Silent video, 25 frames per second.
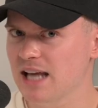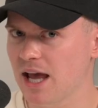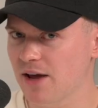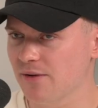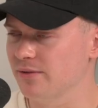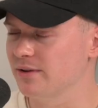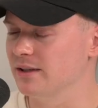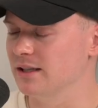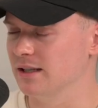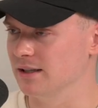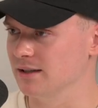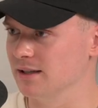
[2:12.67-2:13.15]

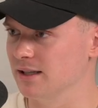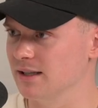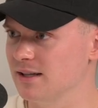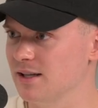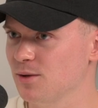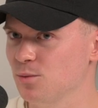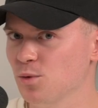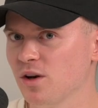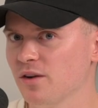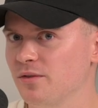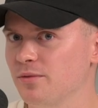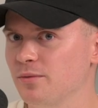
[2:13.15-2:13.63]
Definitely,
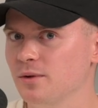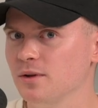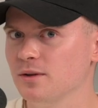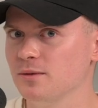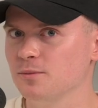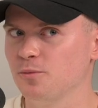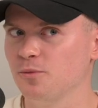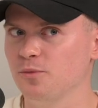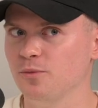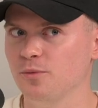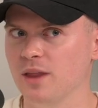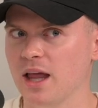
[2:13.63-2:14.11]
they would have
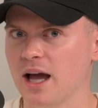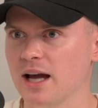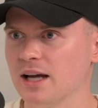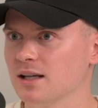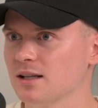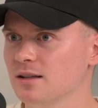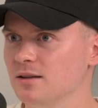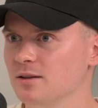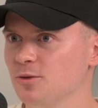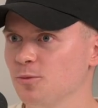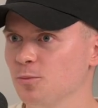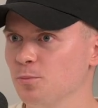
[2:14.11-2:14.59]

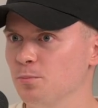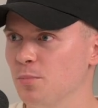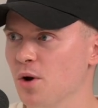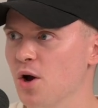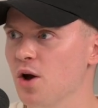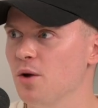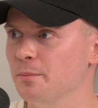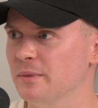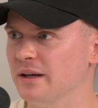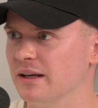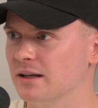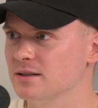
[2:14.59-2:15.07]
like
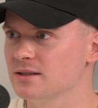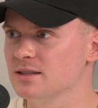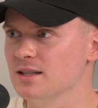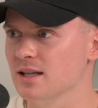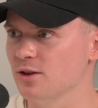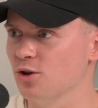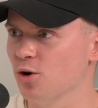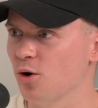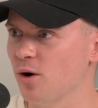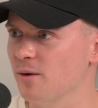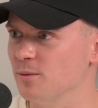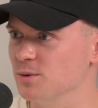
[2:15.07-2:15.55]
burnt me because they
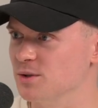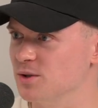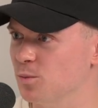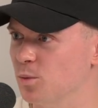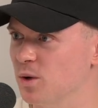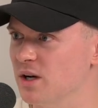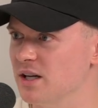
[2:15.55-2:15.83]
thought I was a